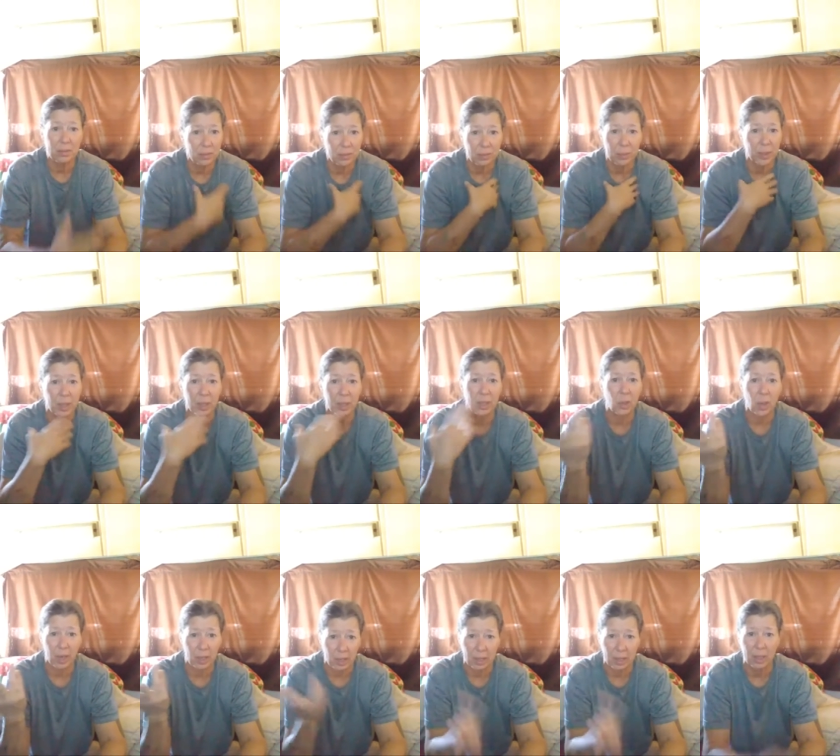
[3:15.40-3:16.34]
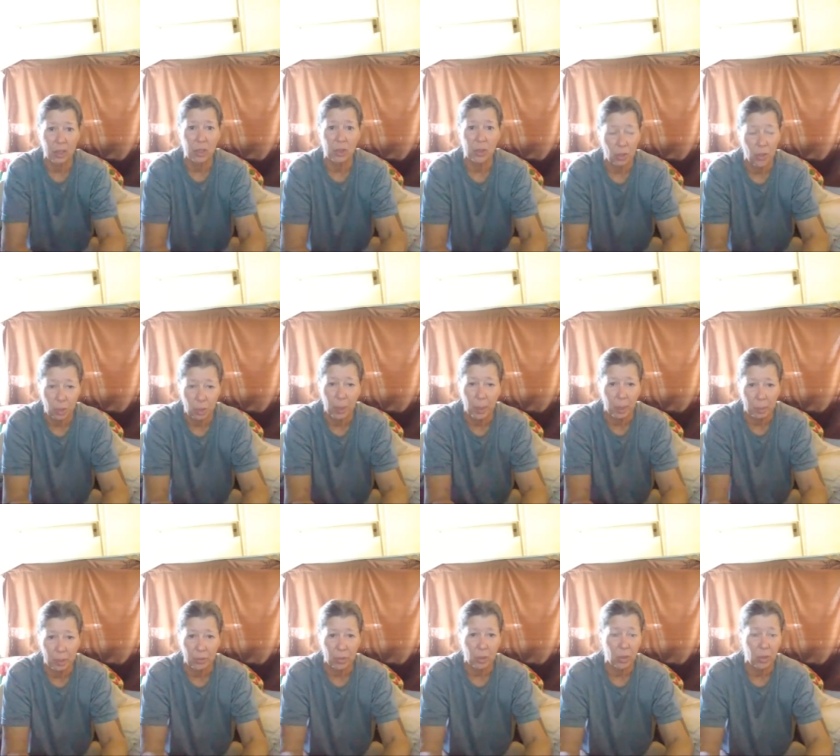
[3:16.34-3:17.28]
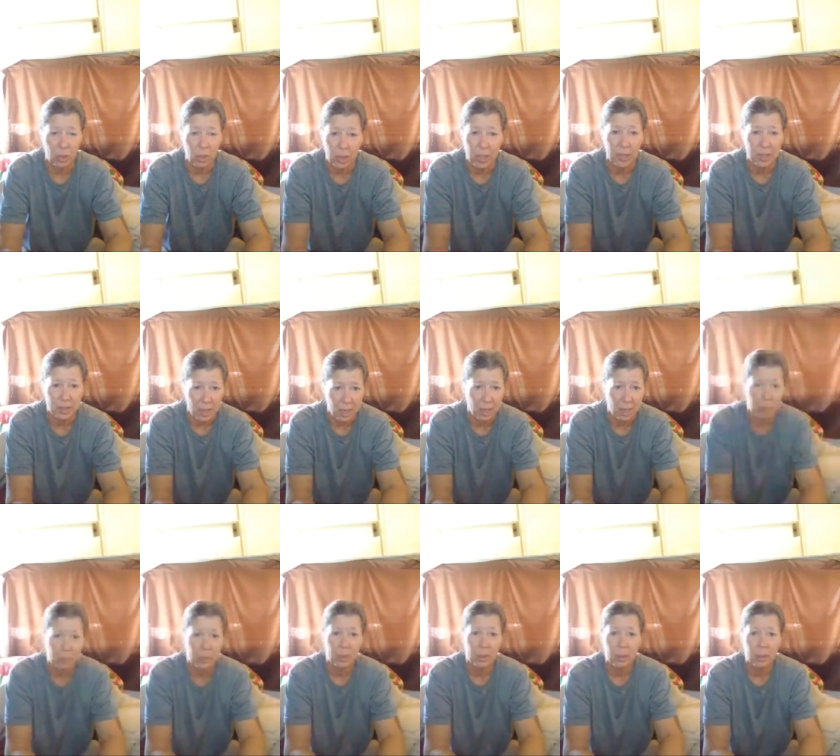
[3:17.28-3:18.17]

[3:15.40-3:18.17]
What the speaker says: freaking cry like a 2-year-old baby for a long ass time.